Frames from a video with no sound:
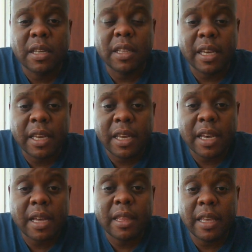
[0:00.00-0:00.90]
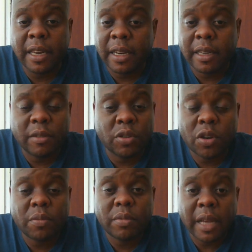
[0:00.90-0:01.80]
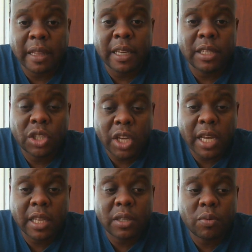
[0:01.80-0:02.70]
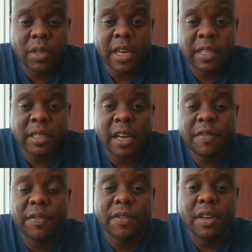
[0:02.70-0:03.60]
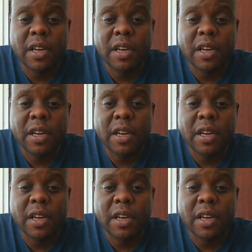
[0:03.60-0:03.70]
they hear, and they share this with their staff